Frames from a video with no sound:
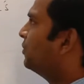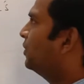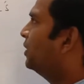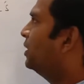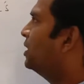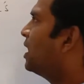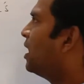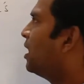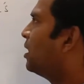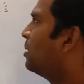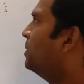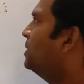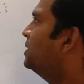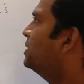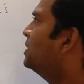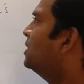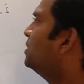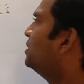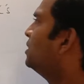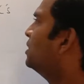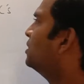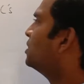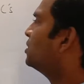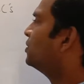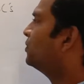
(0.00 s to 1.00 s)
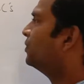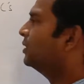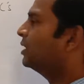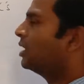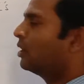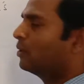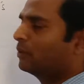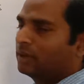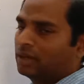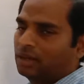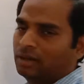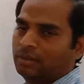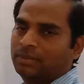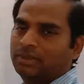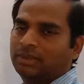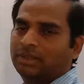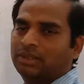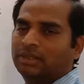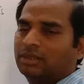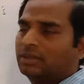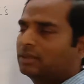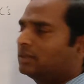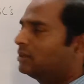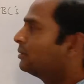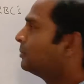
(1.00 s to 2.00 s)
with RBCs, this is without
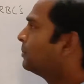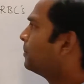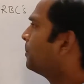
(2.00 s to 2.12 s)
RBCs.